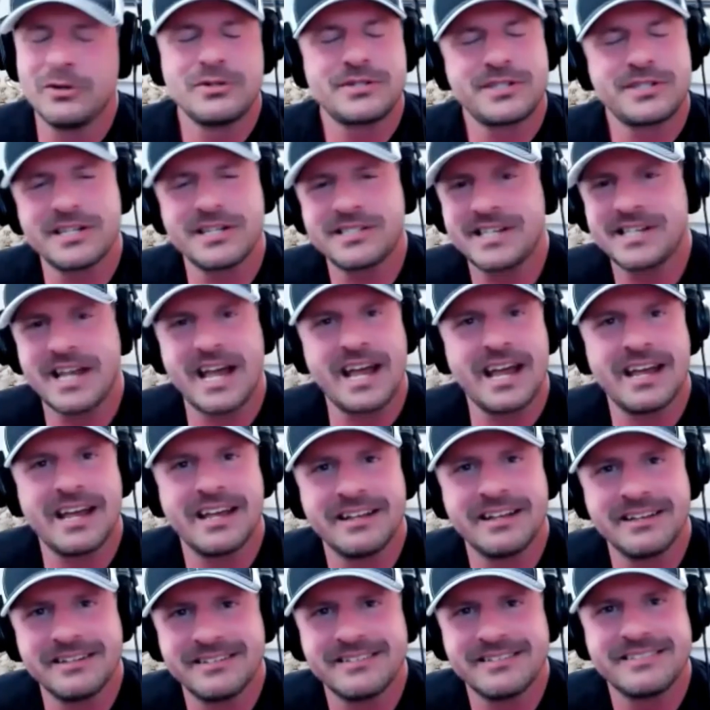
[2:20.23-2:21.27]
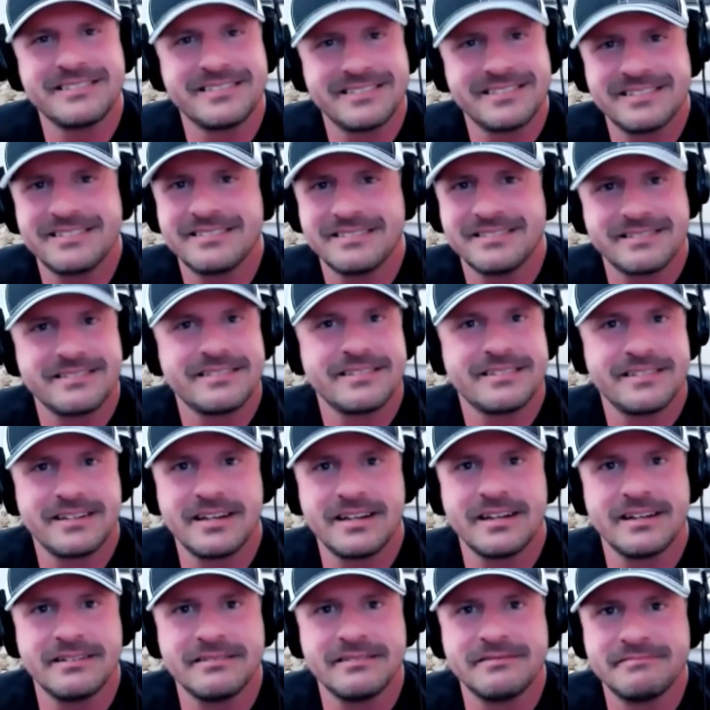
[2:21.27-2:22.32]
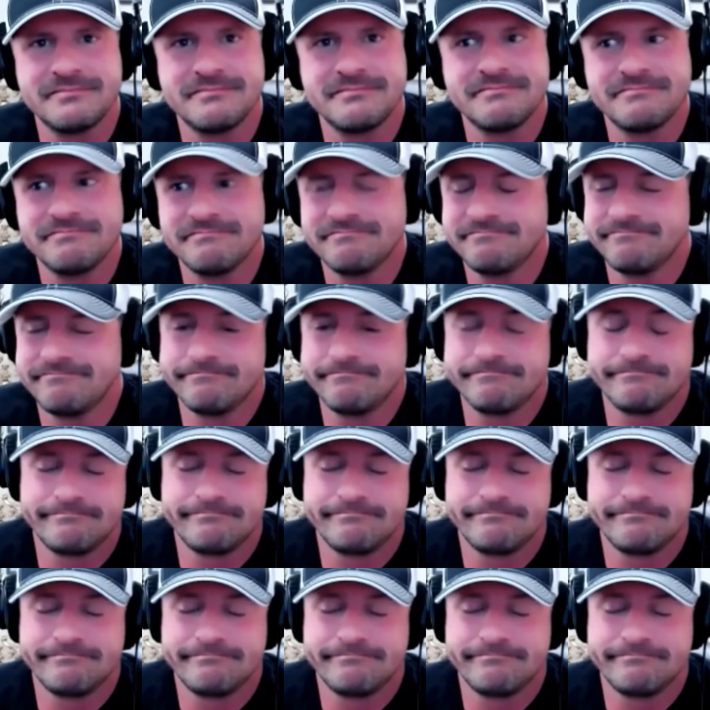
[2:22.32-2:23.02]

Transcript: good news, could be bad news. Yeah. And